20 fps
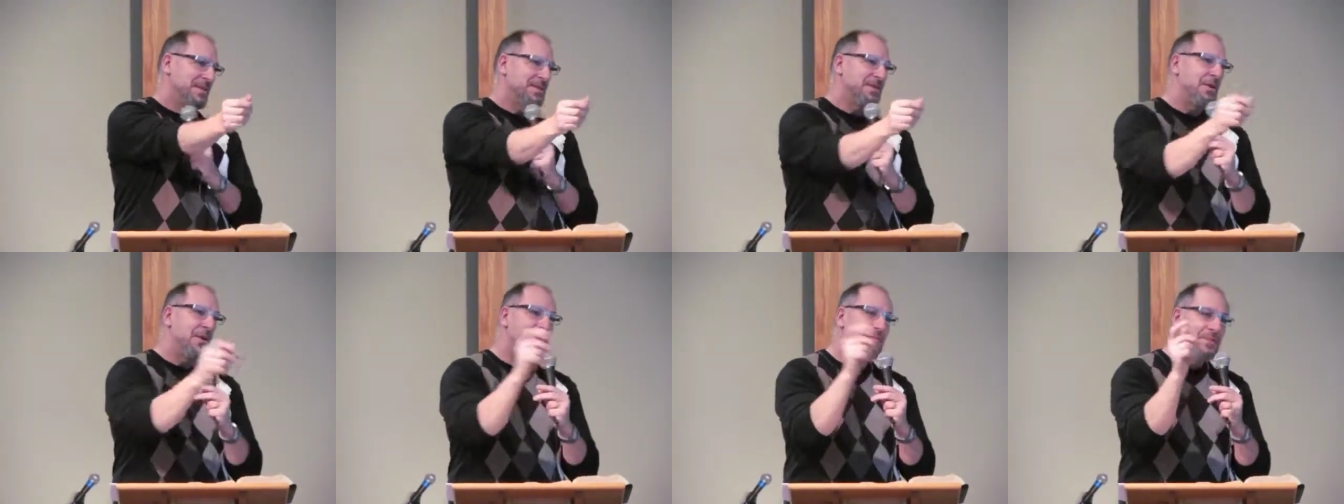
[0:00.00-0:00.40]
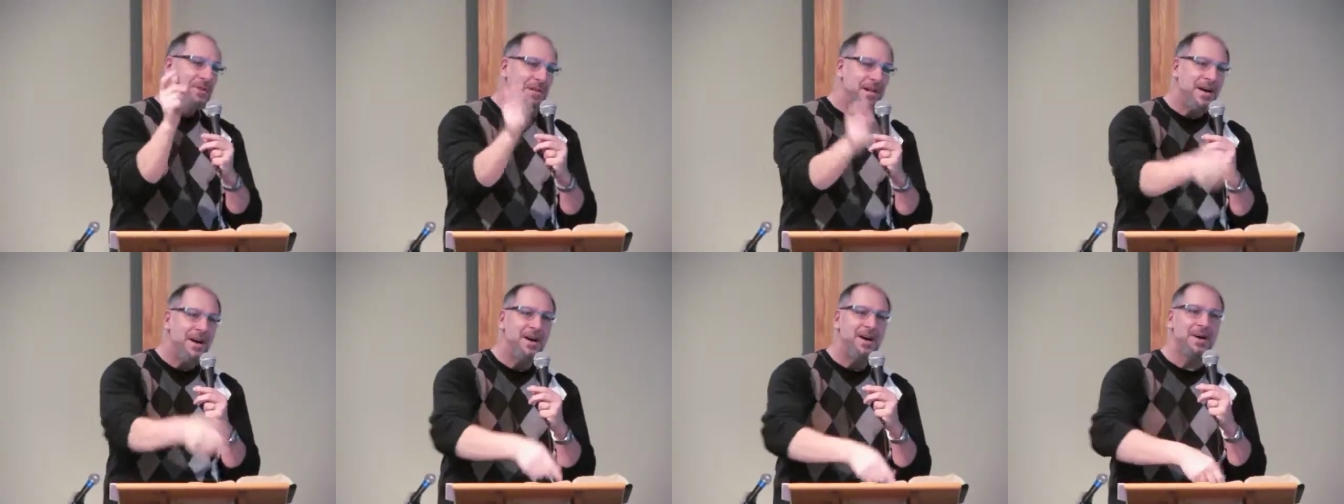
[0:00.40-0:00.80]
to
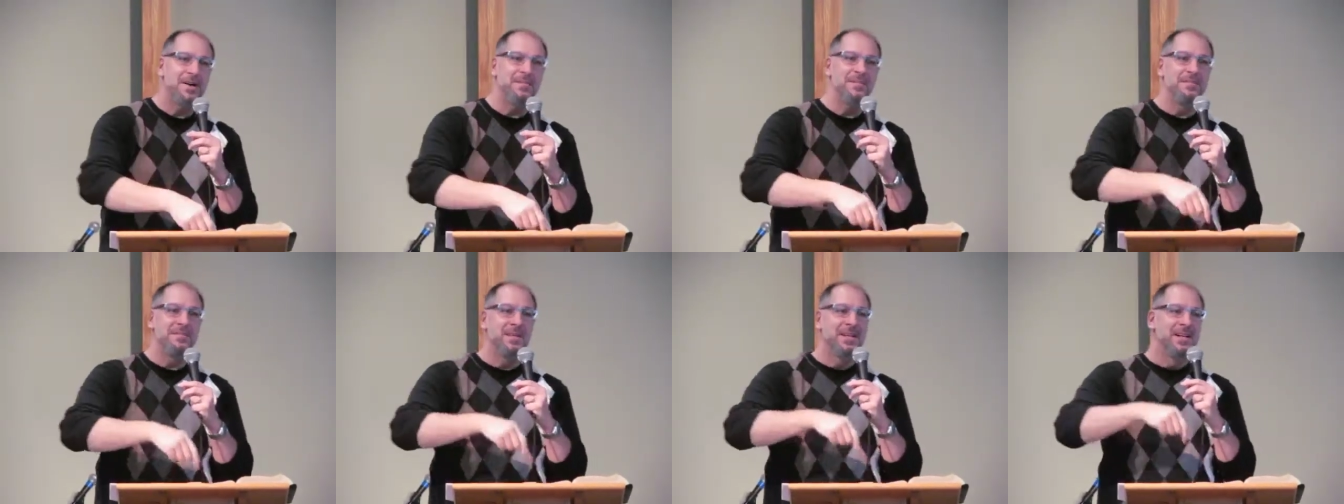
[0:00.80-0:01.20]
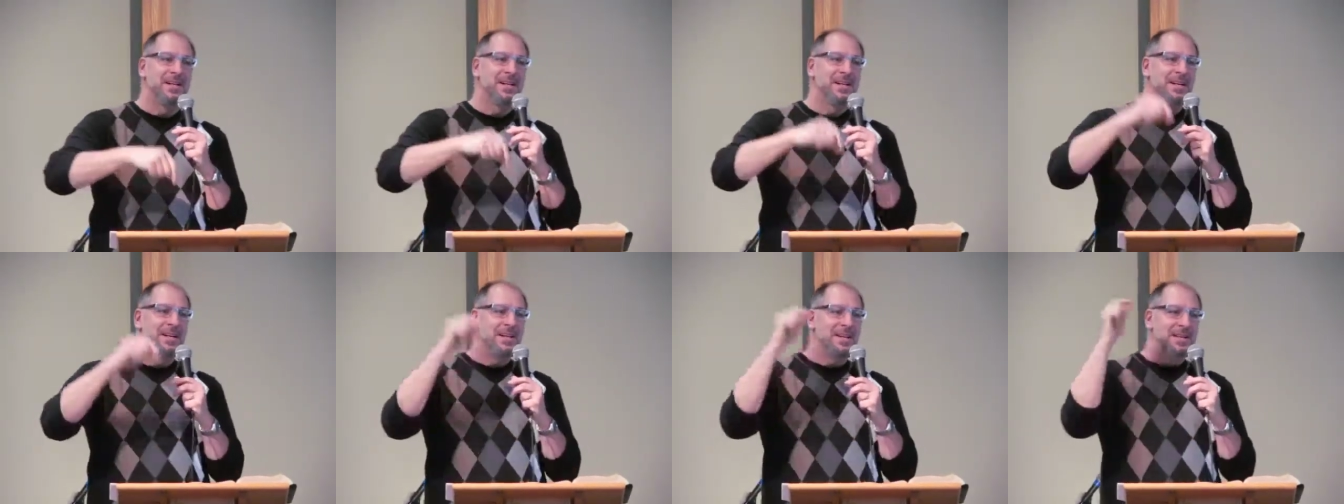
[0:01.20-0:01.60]
overcome,
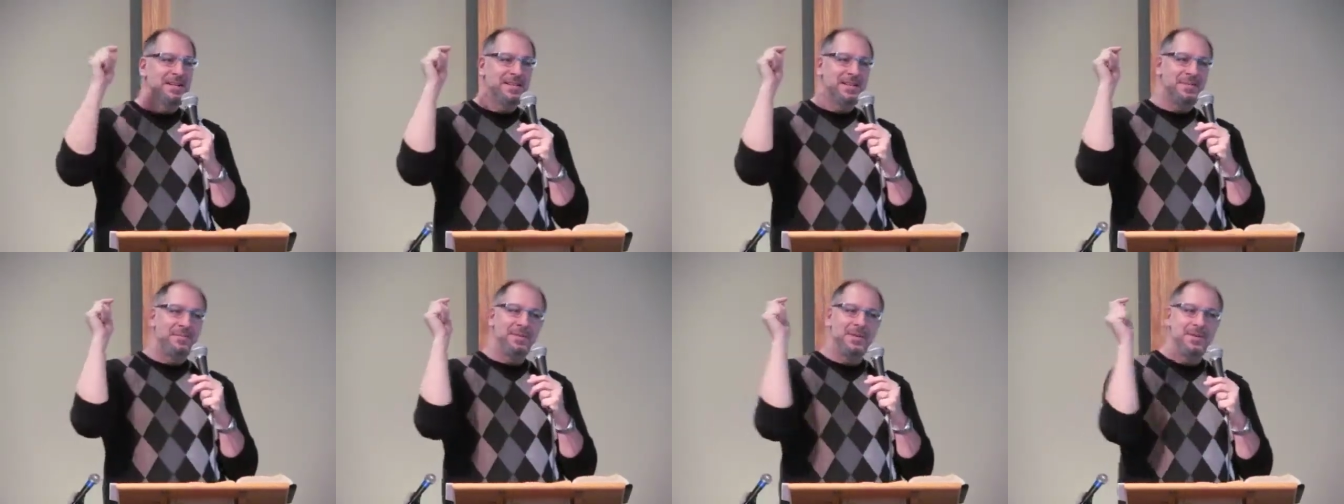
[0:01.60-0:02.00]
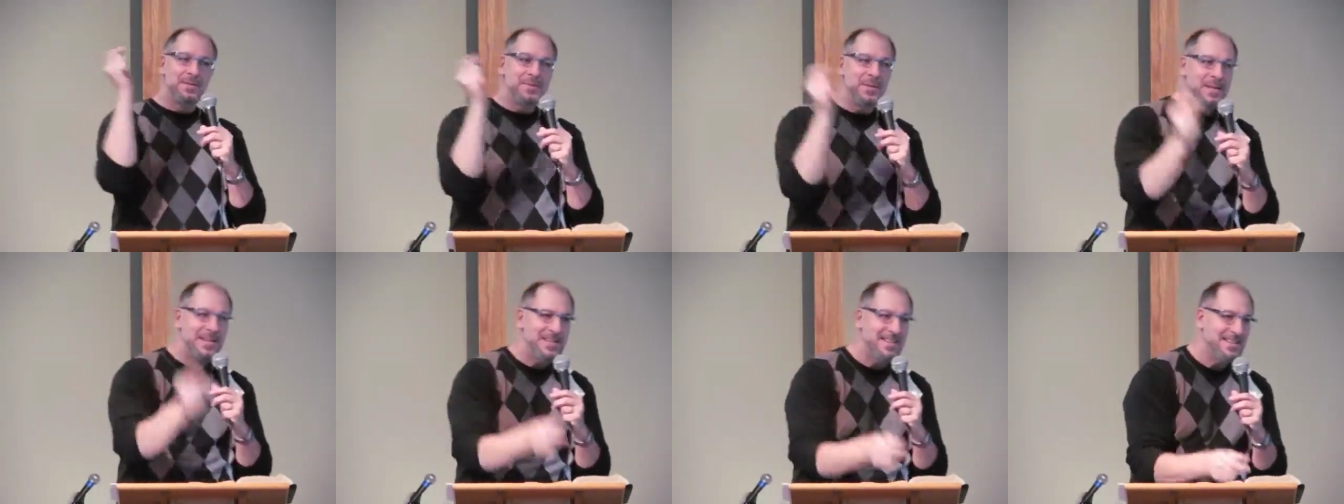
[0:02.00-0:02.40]
to be a
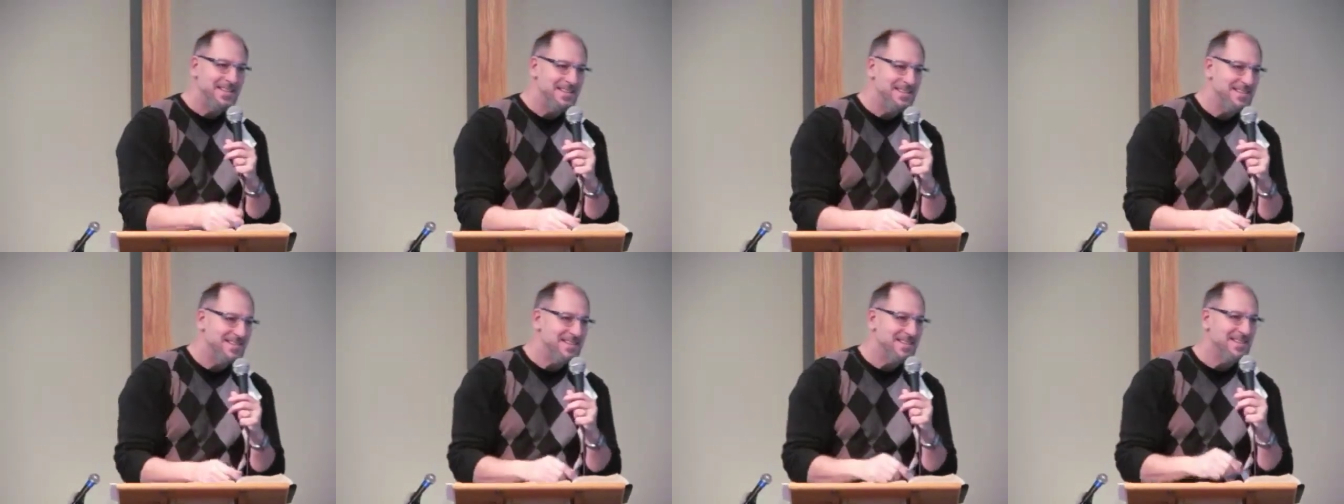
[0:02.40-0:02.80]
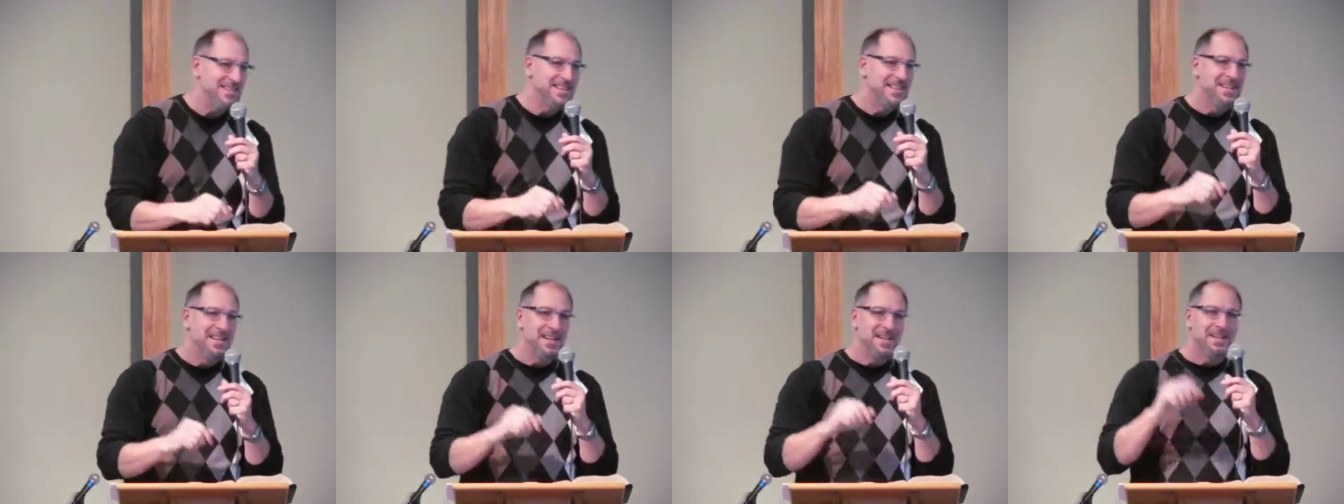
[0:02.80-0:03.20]
witness,
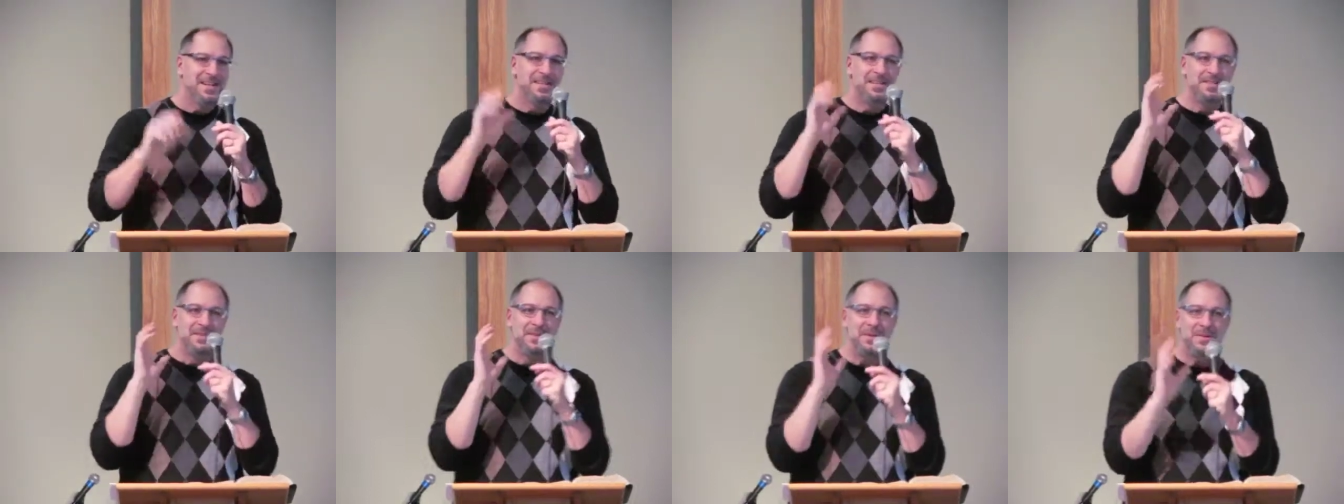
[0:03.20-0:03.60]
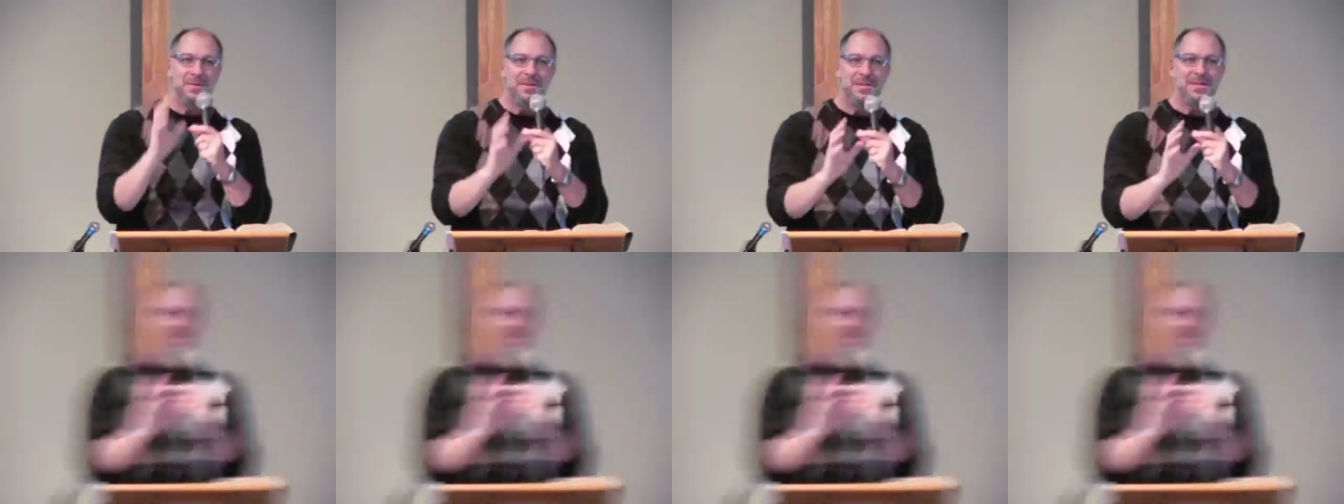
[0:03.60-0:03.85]
to do